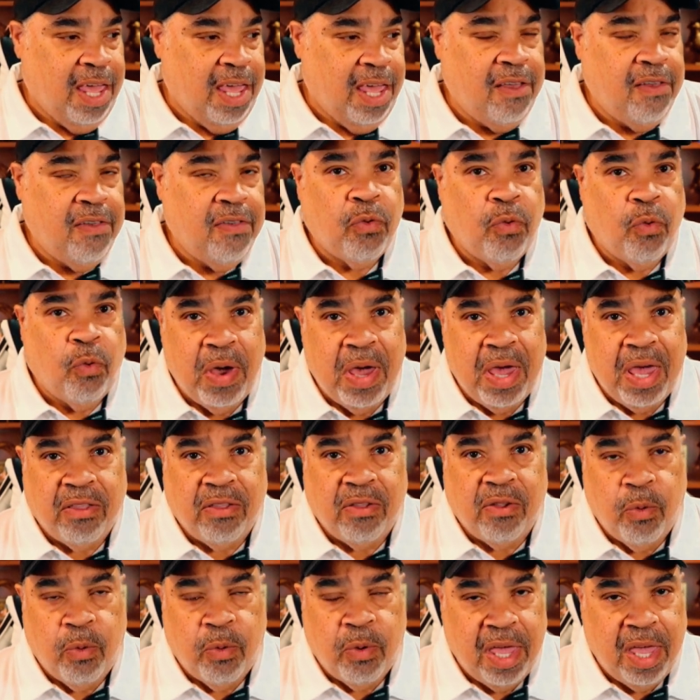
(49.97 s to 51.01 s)
He's
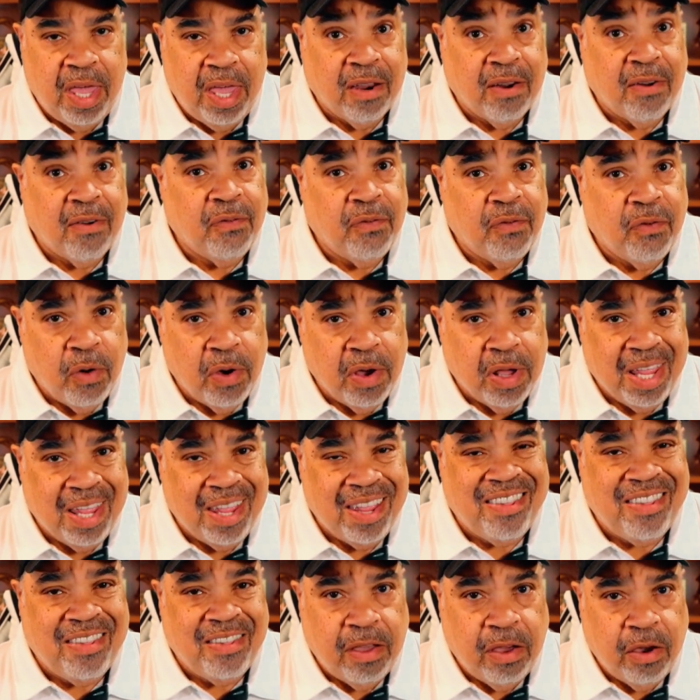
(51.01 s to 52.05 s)
week to week and
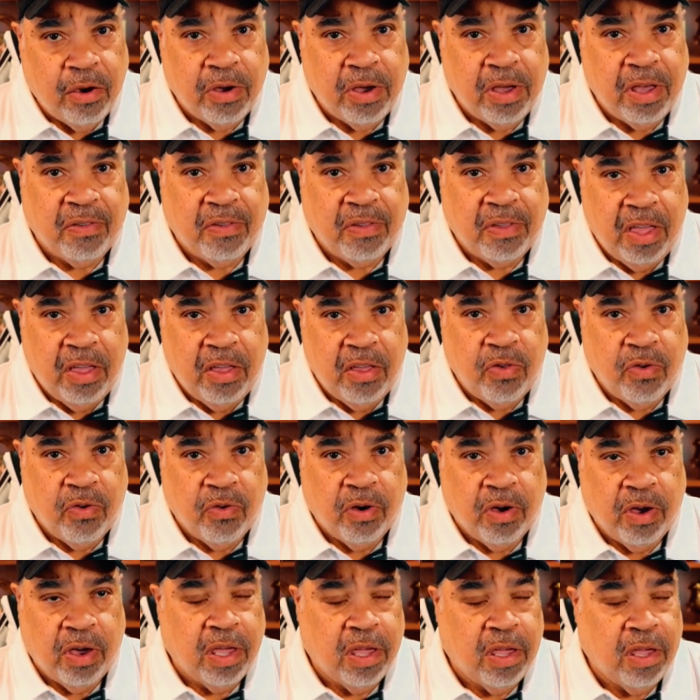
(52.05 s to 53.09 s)
avoided serious
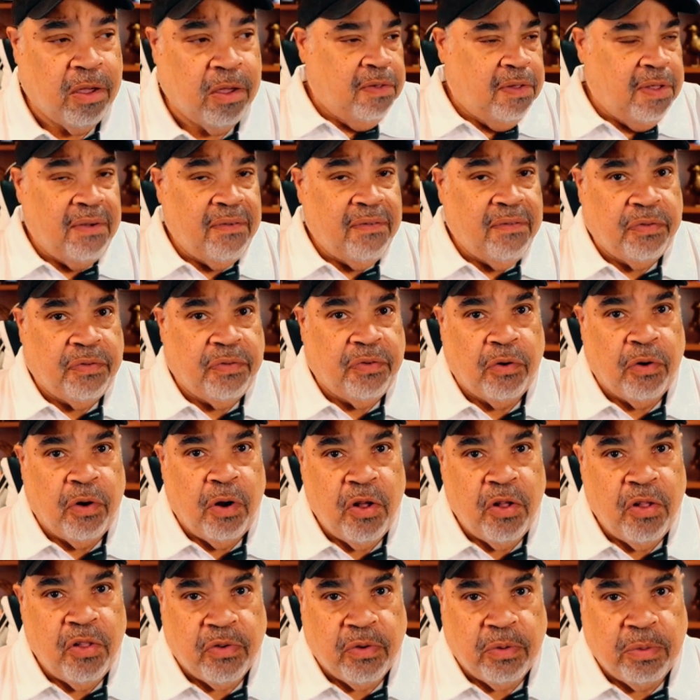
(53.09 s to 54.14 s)
injury. David
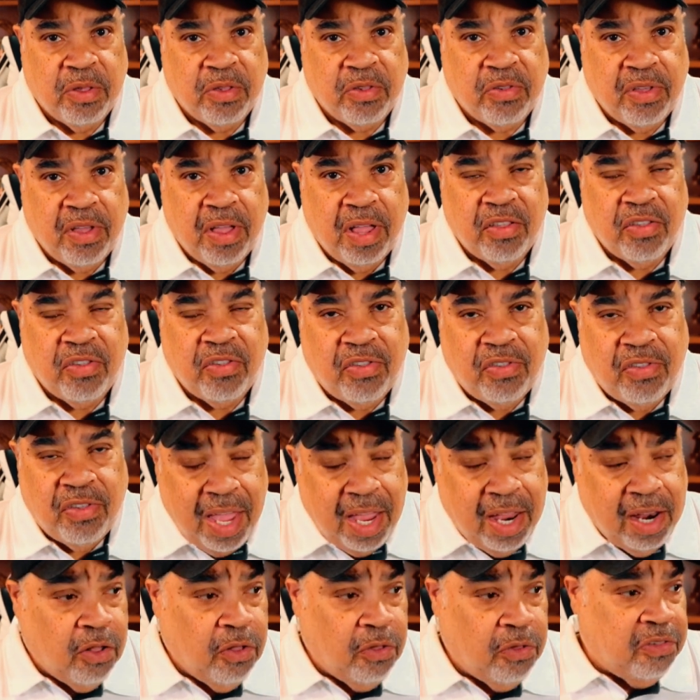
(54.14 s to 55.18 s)
Ferrans from the
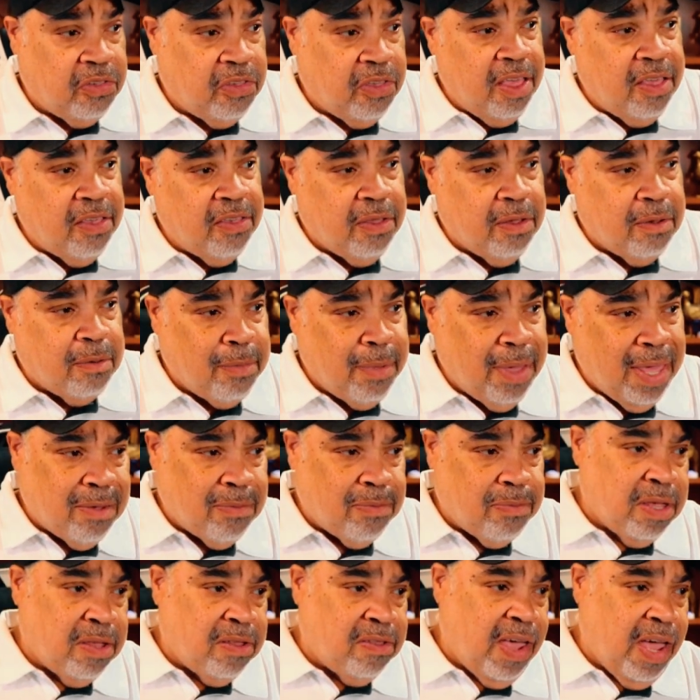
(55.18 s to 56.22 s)
Sun-Sentinel says that Mike
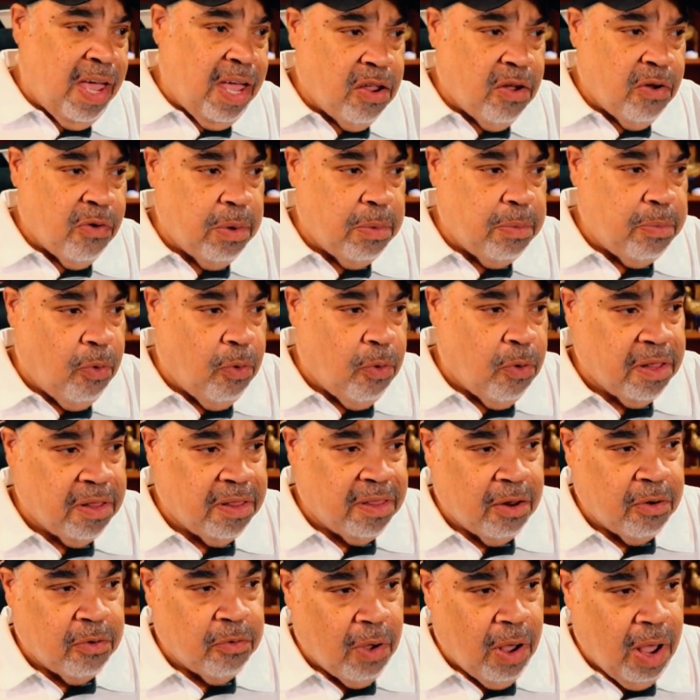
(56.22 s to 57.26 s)
McDaniel reported
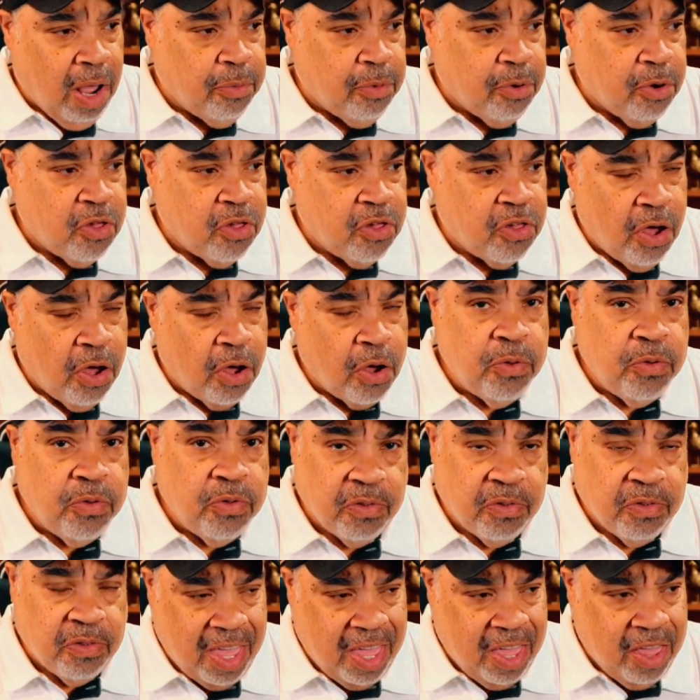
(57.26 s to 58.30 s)
that Robert
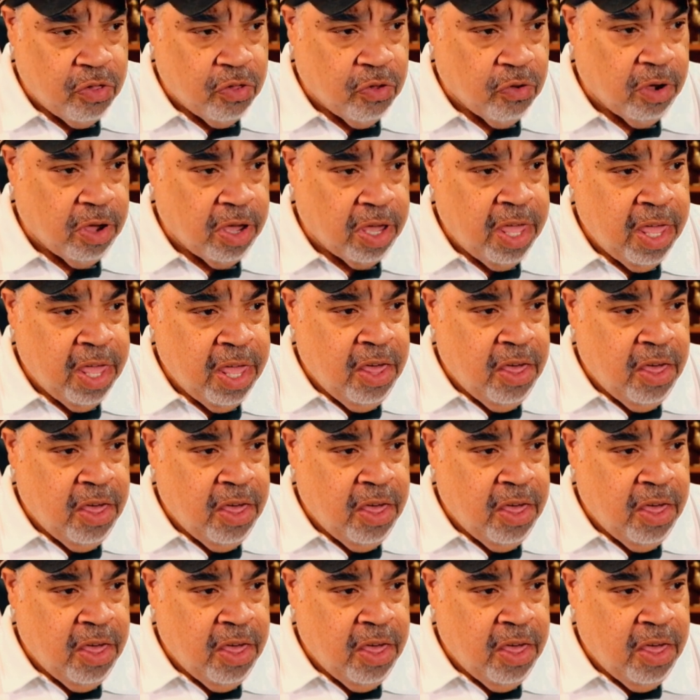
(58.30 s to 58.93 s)
Jones's injury